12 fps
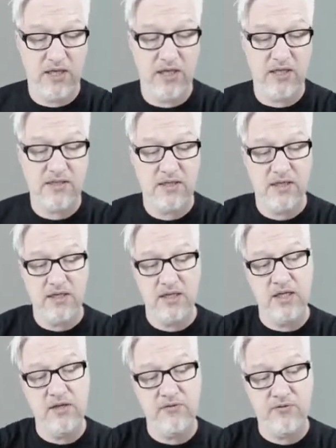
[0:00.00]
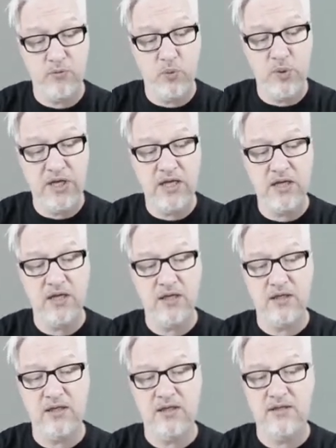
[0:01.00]
And if we
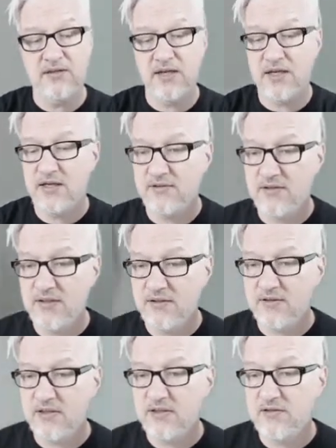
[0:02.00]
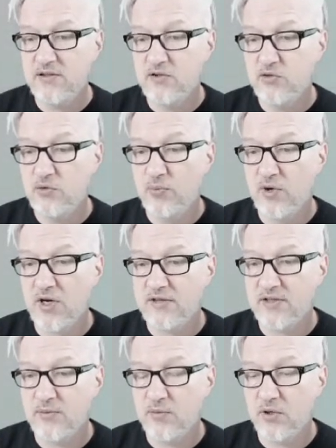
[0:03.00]
take these EC2
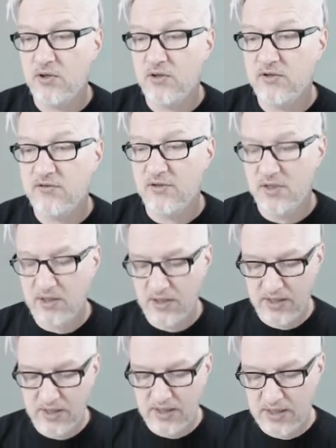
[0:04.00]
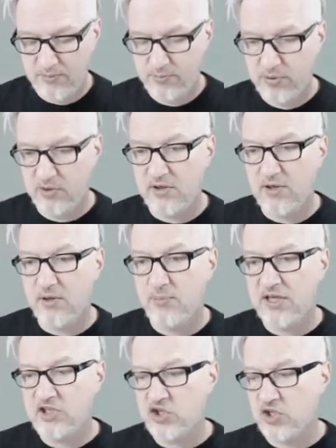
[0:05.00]
pricing models and put it in a
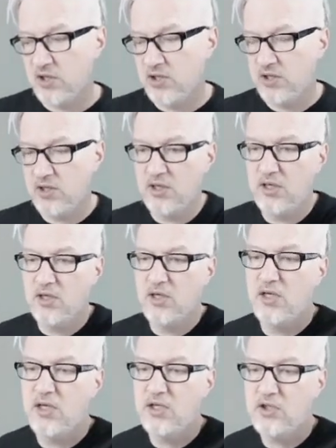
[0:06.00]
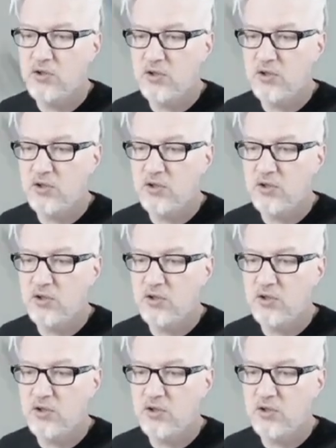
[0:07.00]
picture, it